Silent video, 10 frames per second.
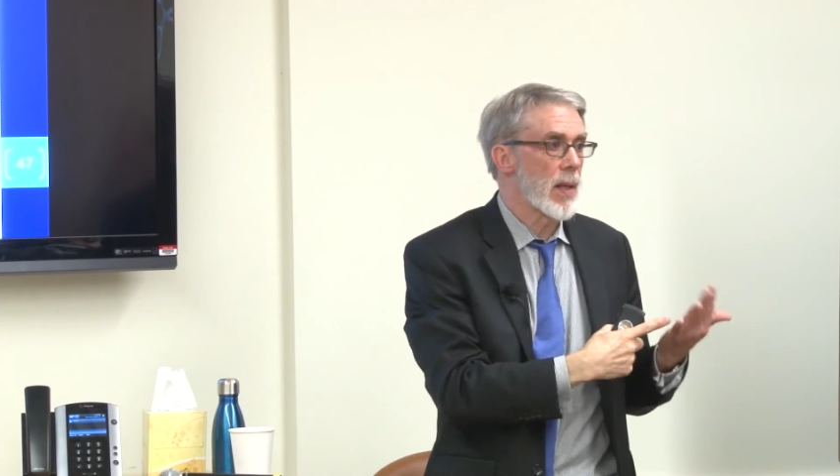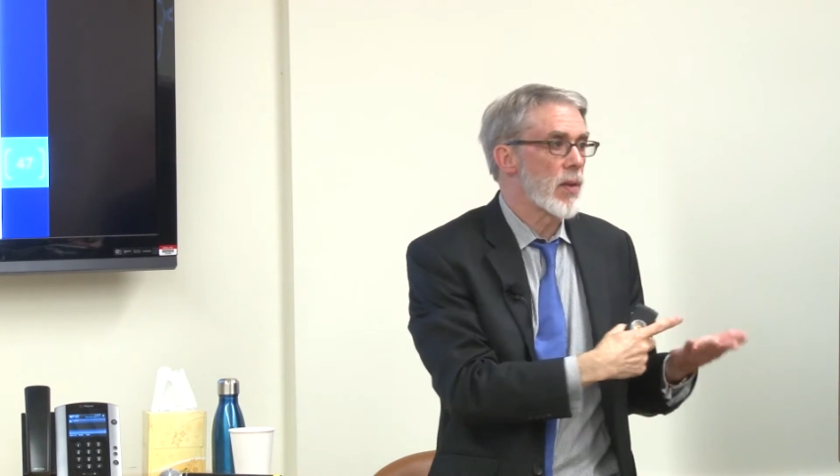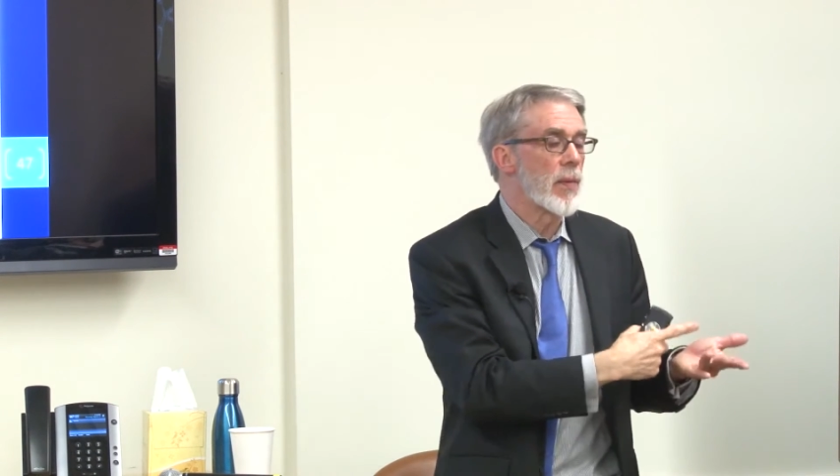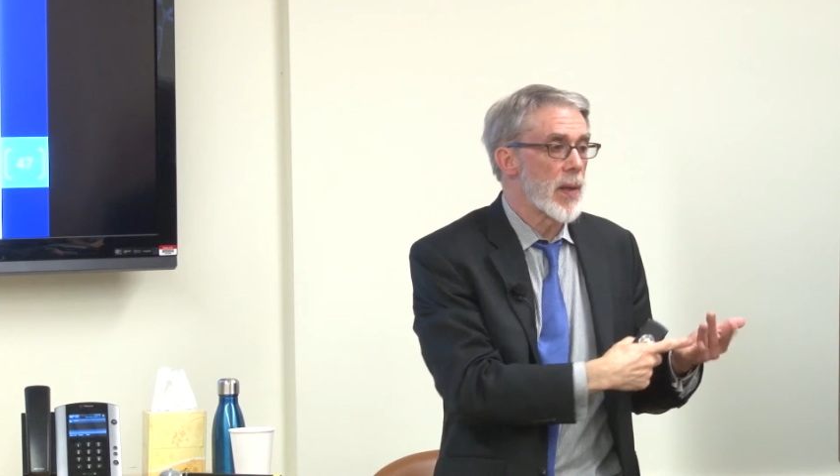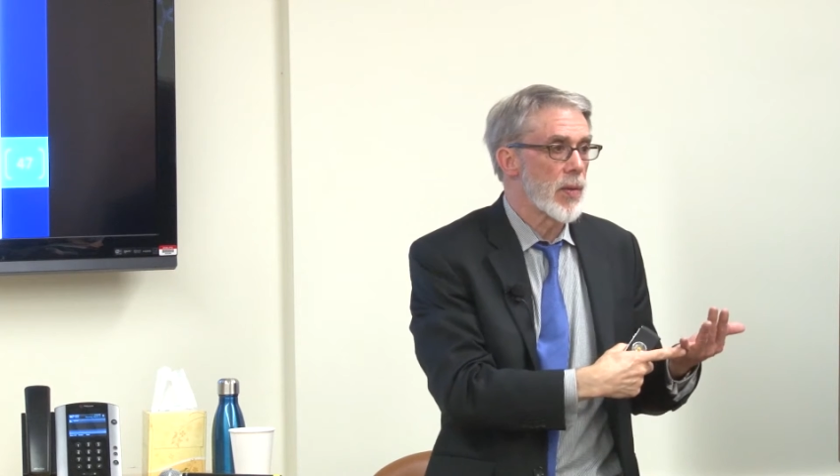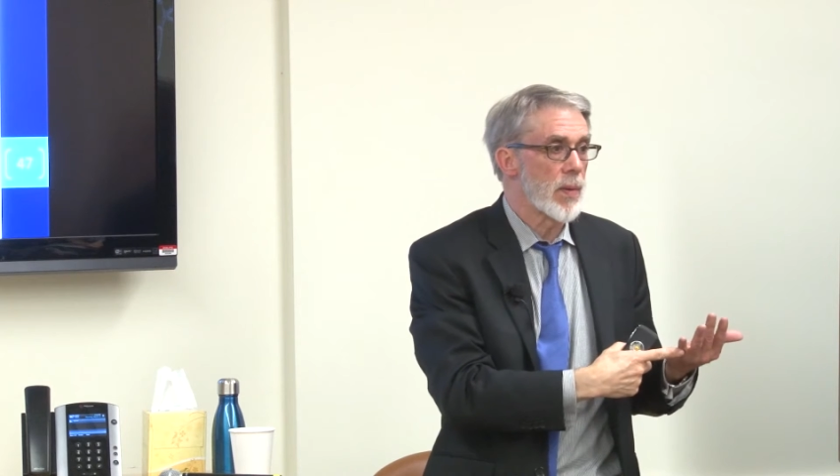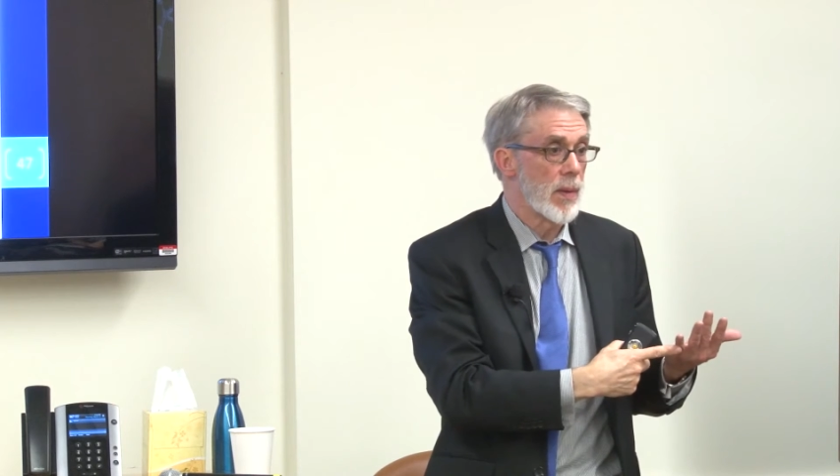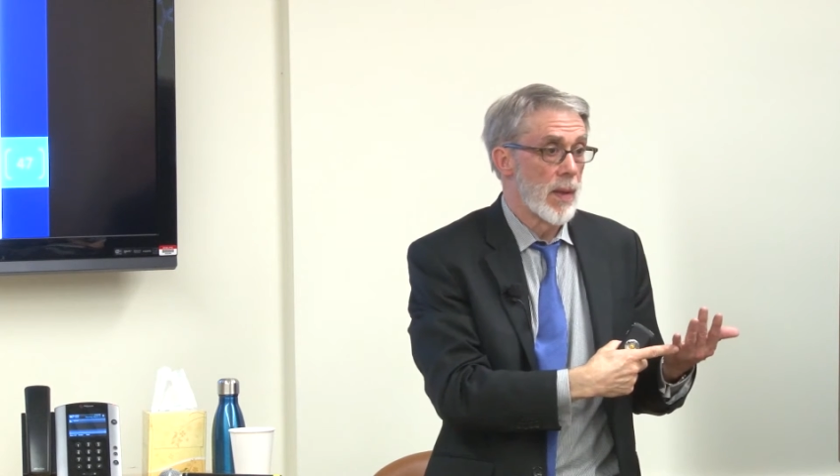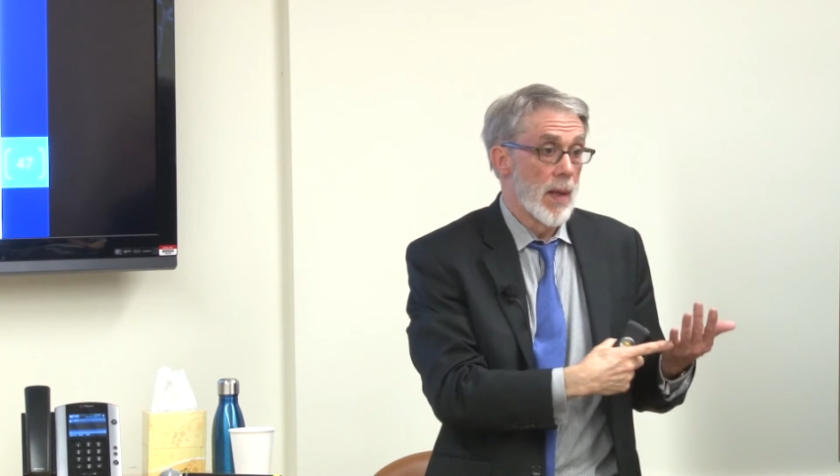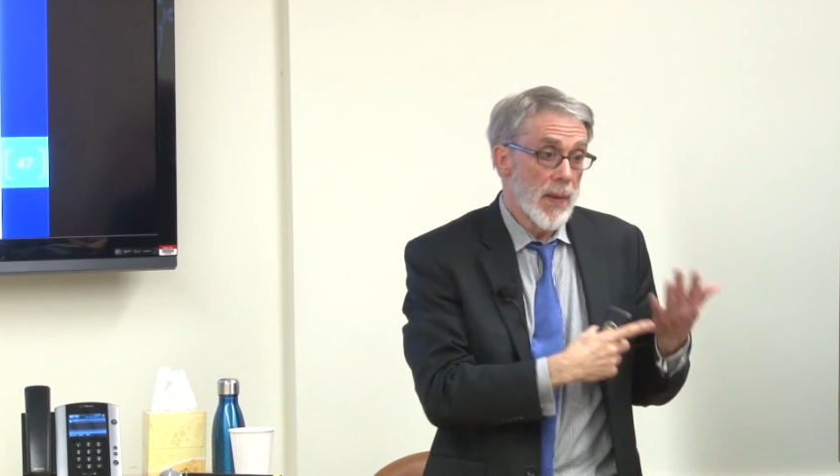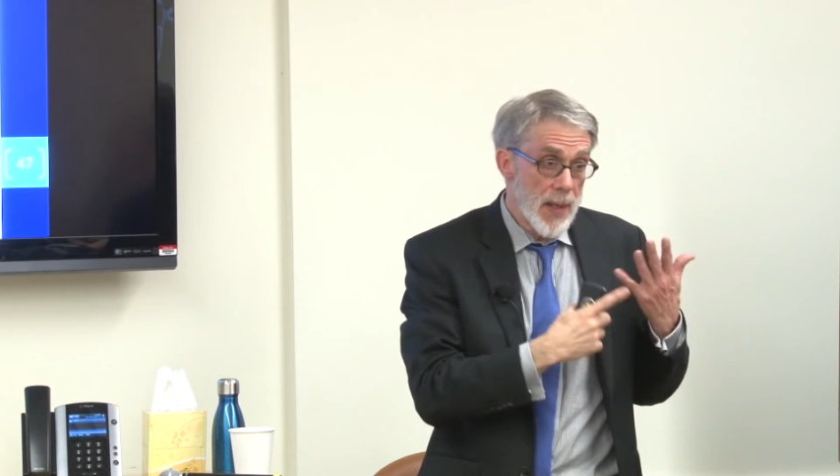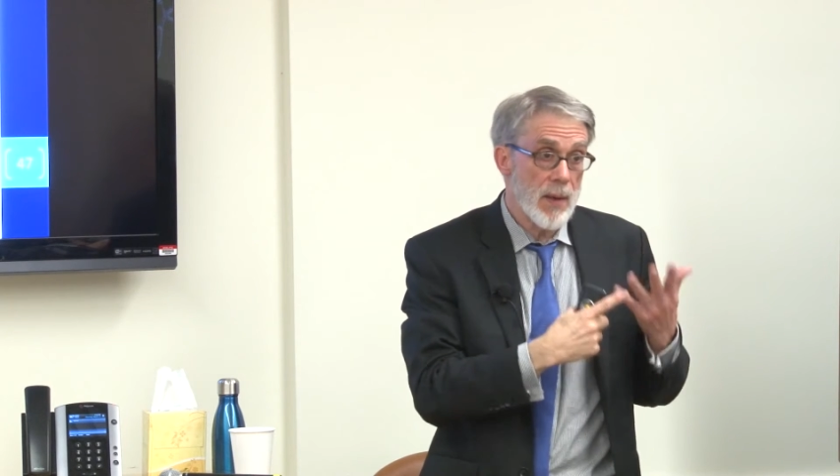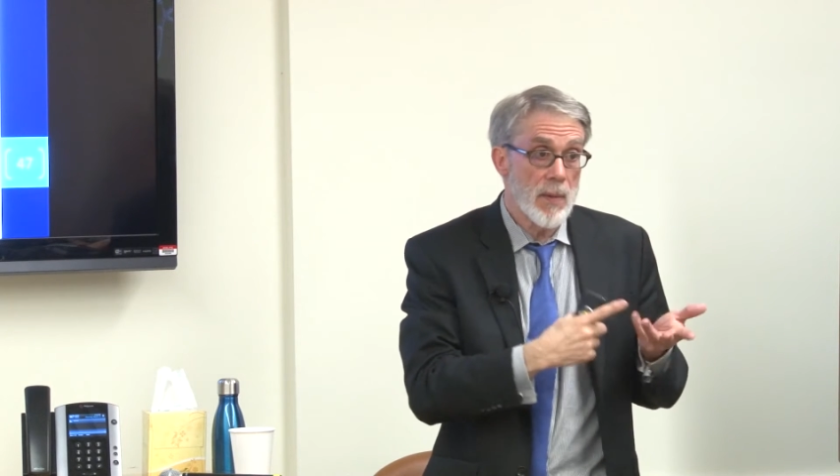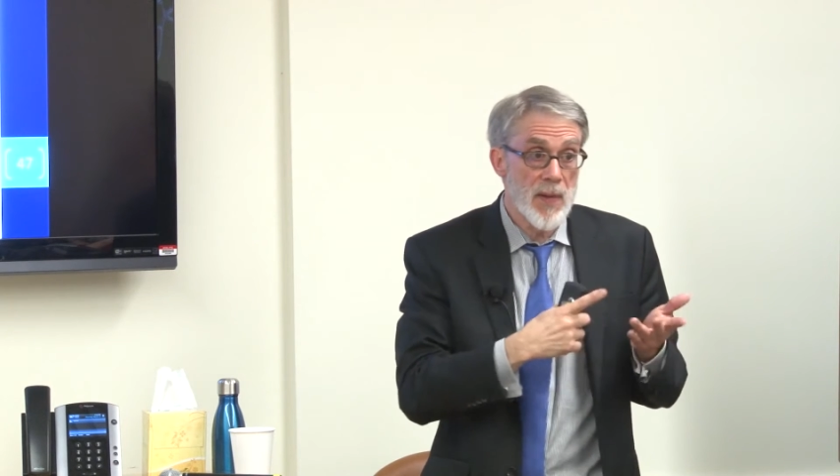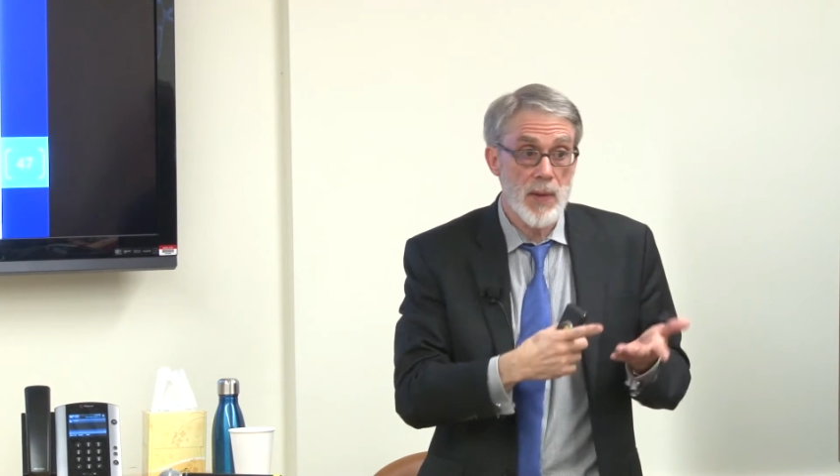
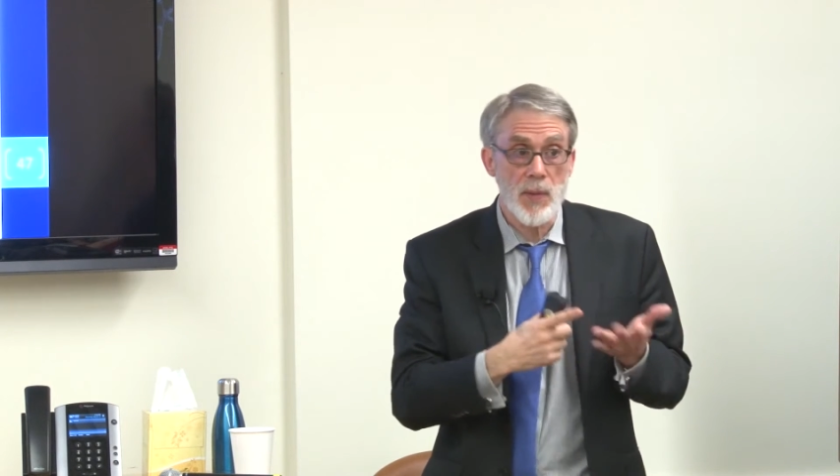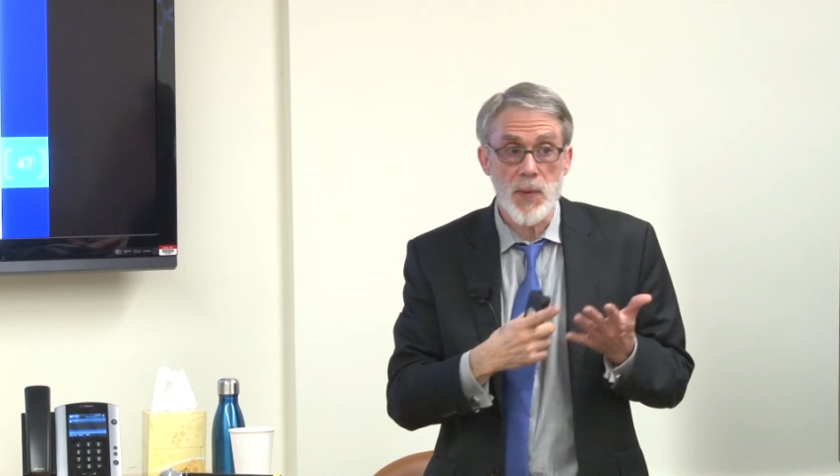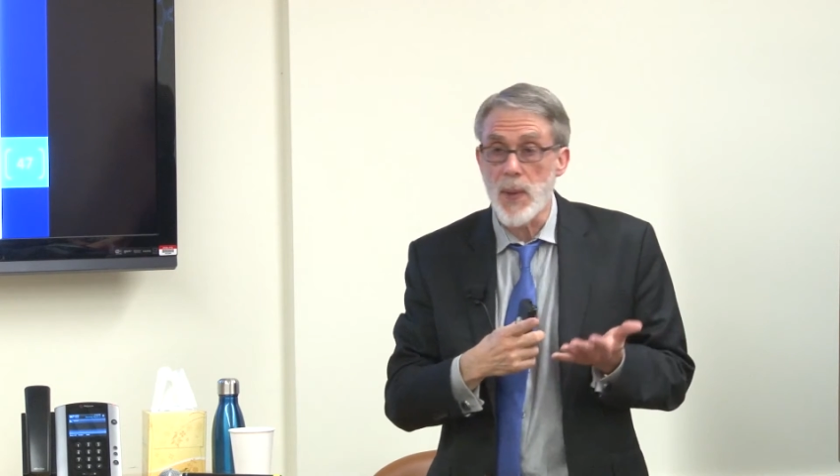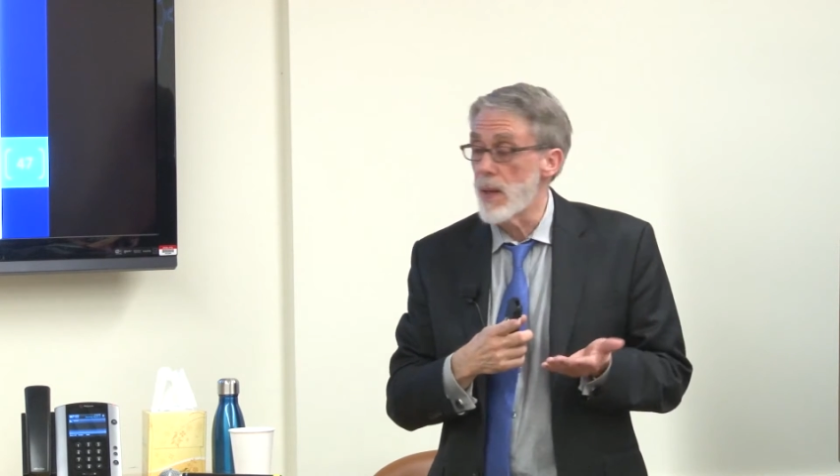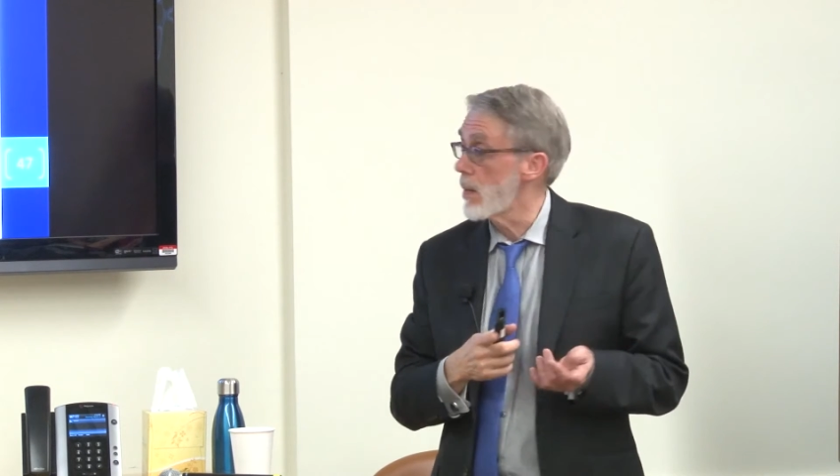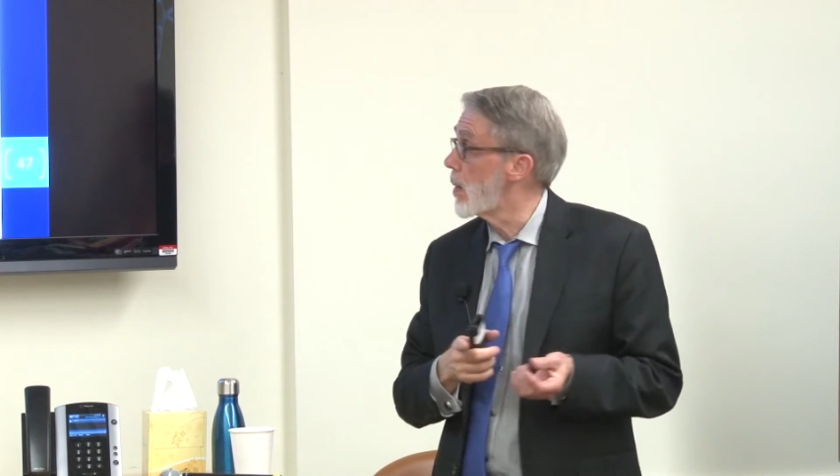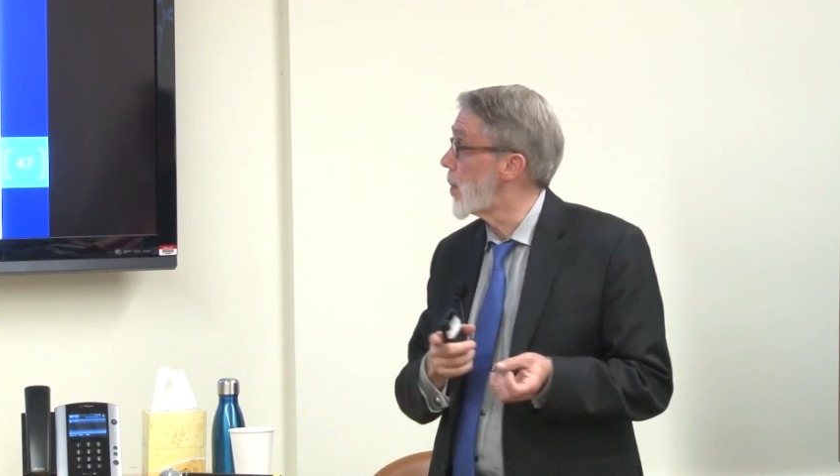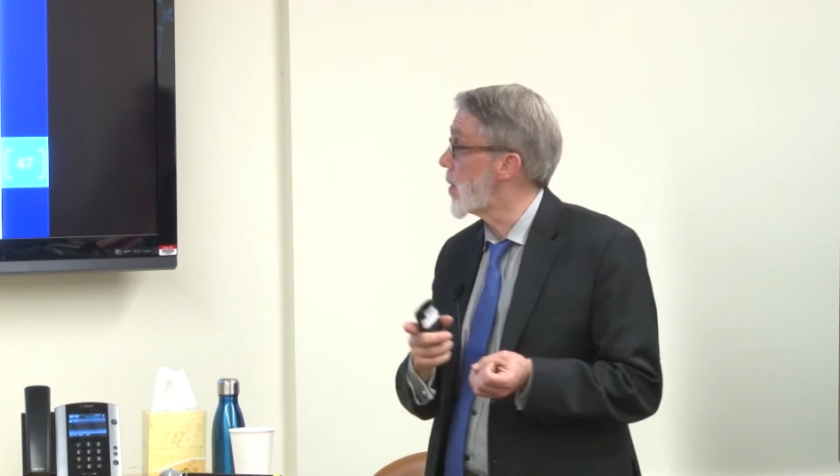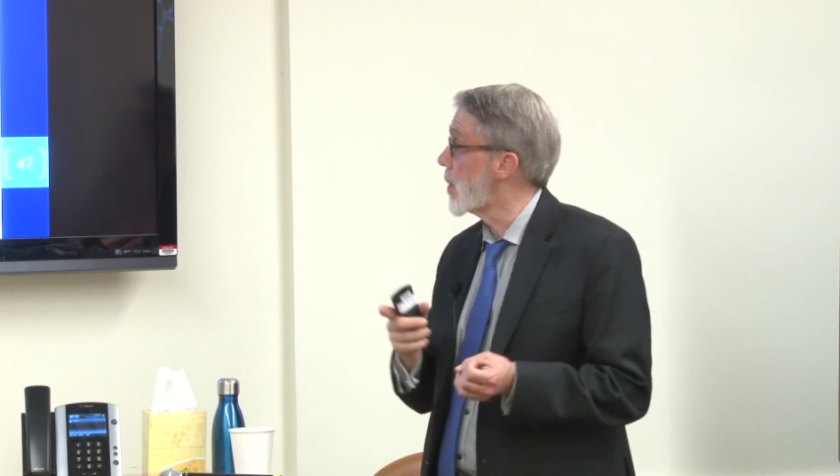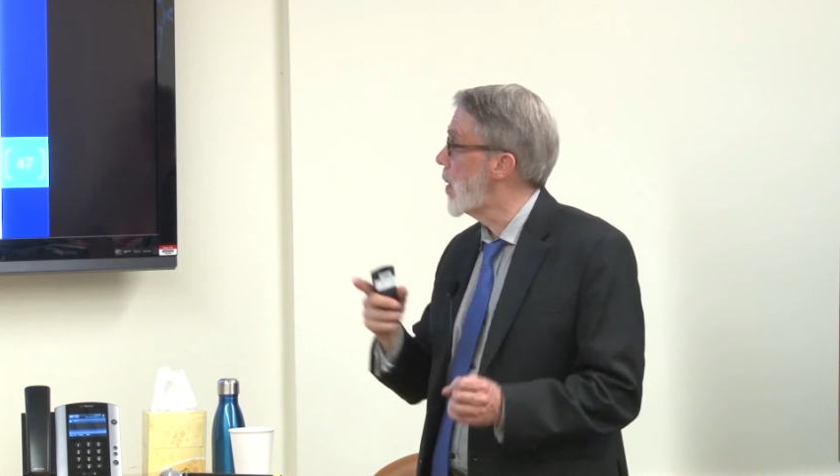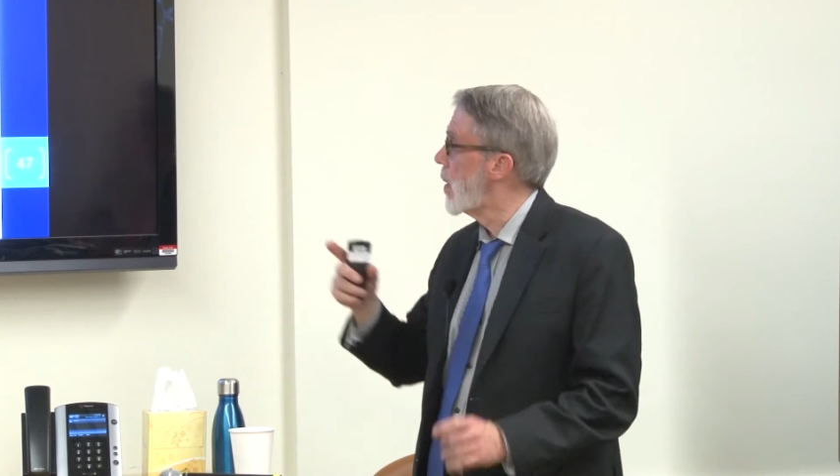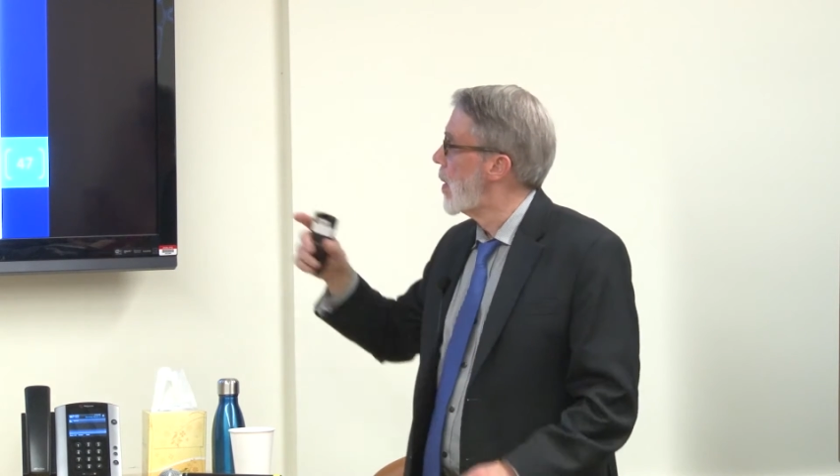individual's biochemistry.